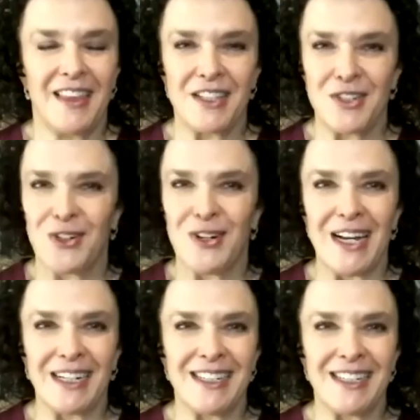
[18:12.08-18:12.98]

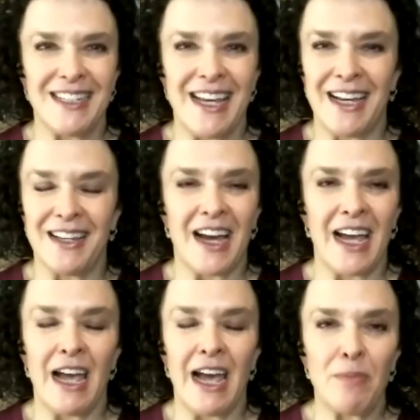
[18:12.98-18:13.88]
correct. Yeah, I
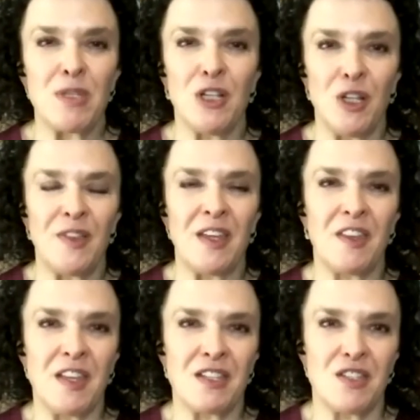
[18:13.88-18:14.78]
absolutely think that
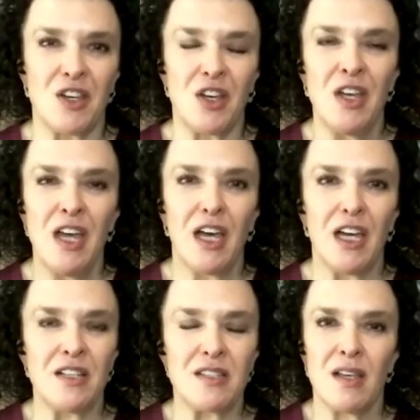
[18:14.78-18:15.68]
this is
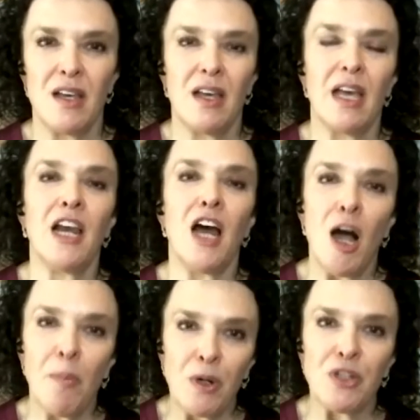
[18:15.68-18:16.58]
it's an
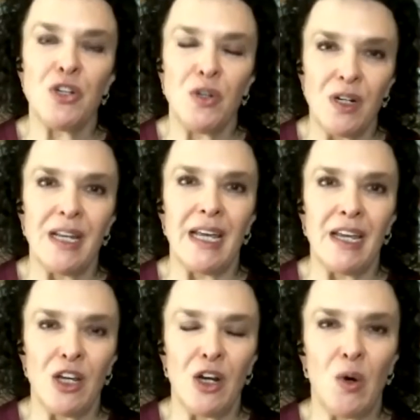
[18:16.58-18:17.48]
opportunity.
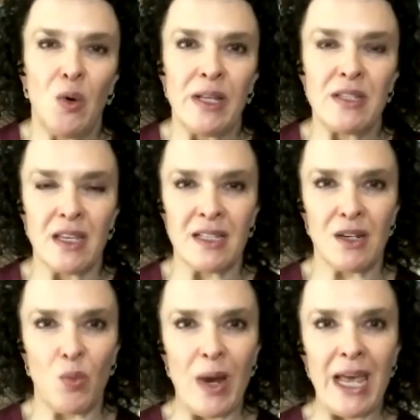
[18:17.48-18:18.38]
It's a
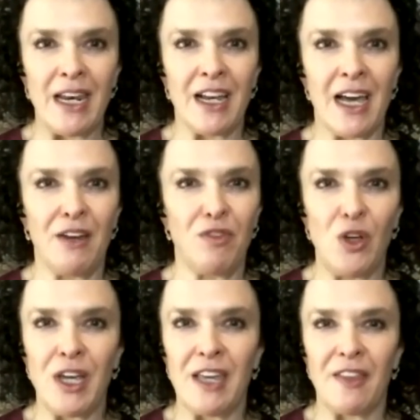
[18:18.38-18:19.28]
way to kind of
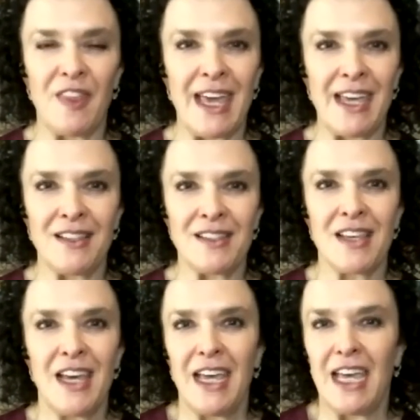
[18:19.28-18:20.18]
look at things
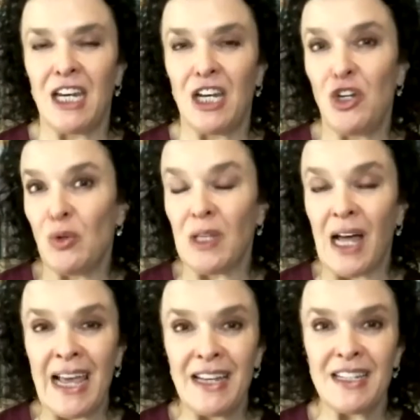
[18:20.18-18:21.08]
in a new
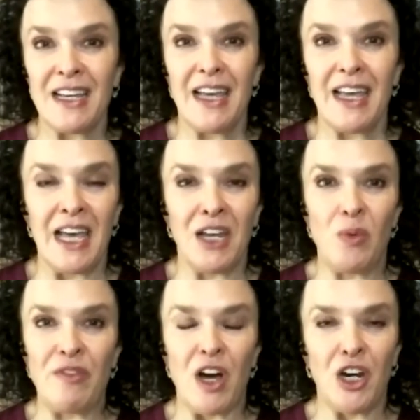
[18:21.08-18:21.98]
light, and
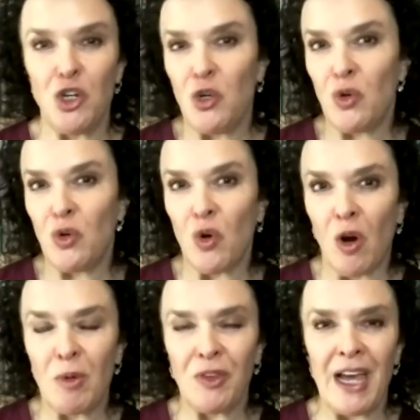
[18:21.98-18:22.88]
we've got a new
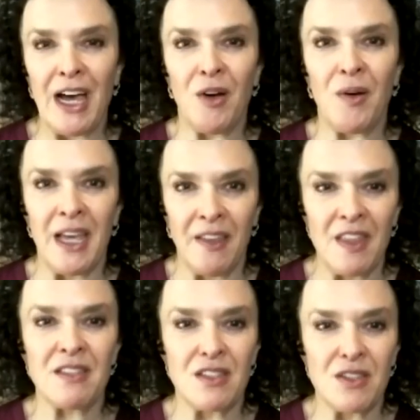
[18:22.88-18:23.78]
normal now, and
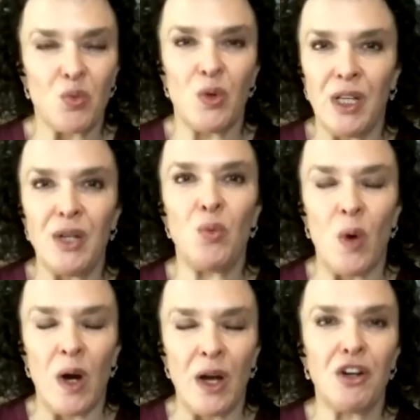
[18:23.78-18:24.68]
this is a really
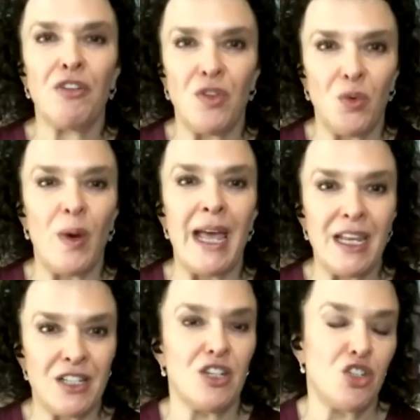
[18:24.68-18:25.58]
wonderful way
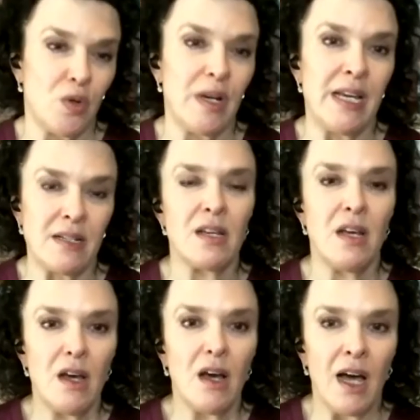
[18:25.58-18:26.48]
to treat
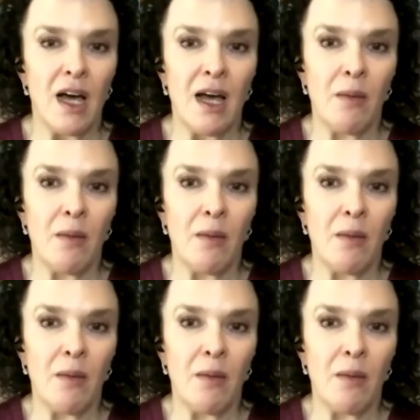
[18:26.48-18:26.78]
a